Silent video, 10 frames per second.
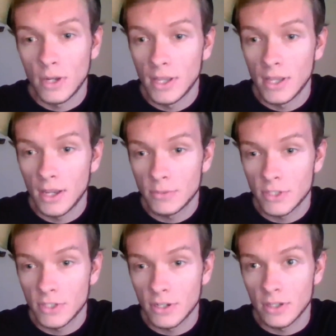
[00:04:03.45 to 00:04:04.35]
I'm just
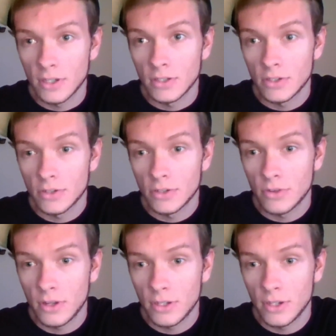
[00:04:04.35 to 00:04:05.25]
gonna start drawing
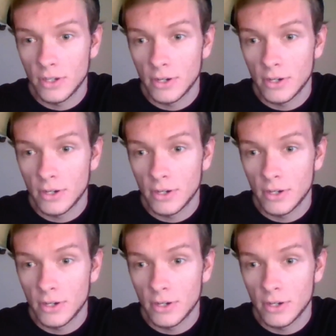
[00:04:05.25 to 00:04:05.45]
here.